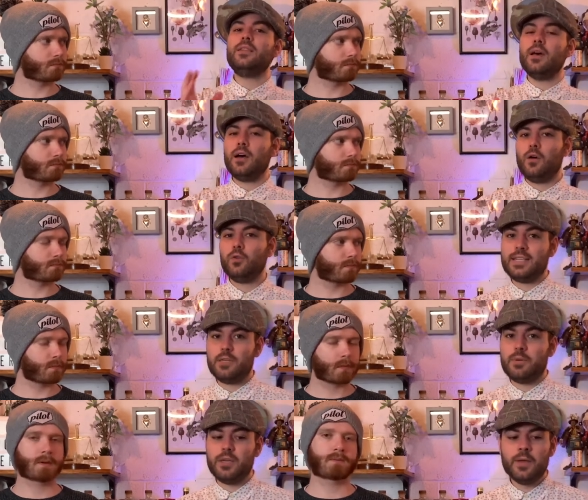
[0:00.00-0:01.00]
Speaker 1: the old
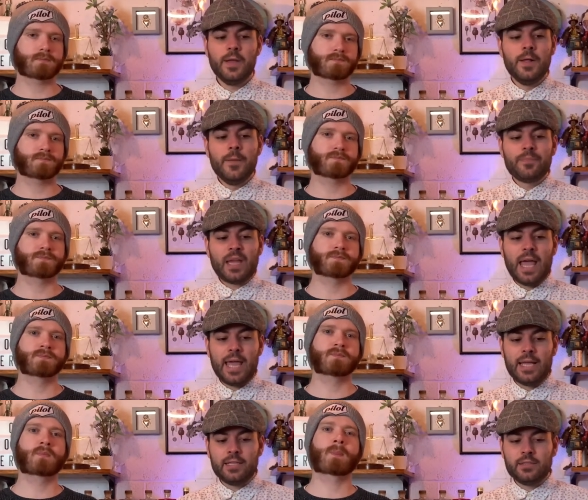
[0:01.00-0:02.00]
recipe.
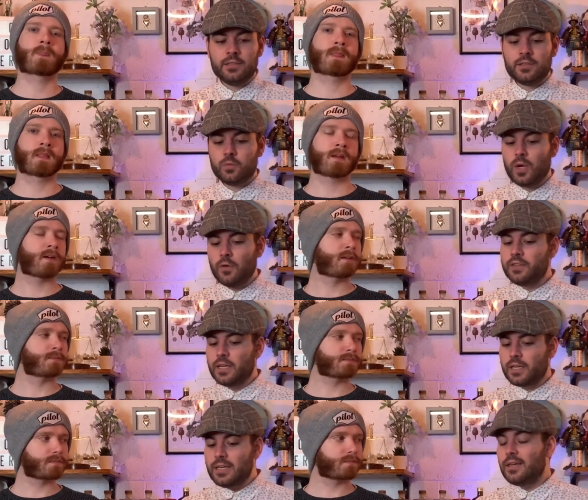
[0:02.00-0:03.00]
And one of
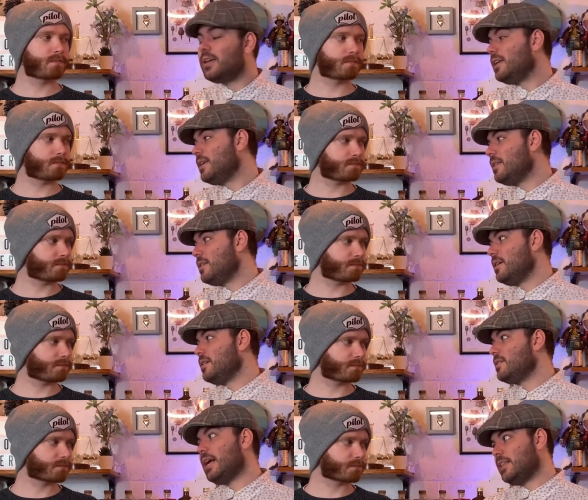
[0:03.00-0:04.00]
the key ingredients
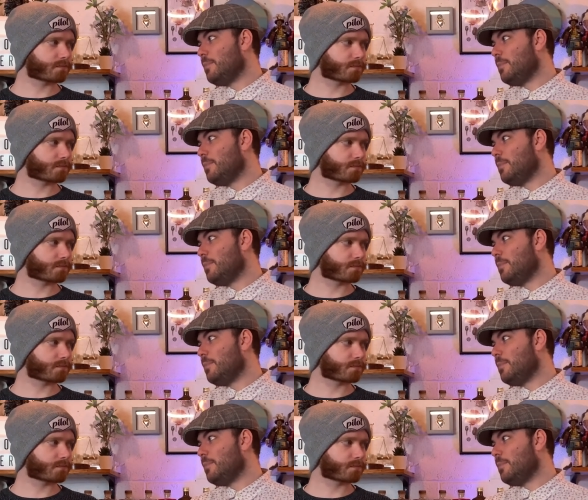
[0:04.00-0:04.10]
is dried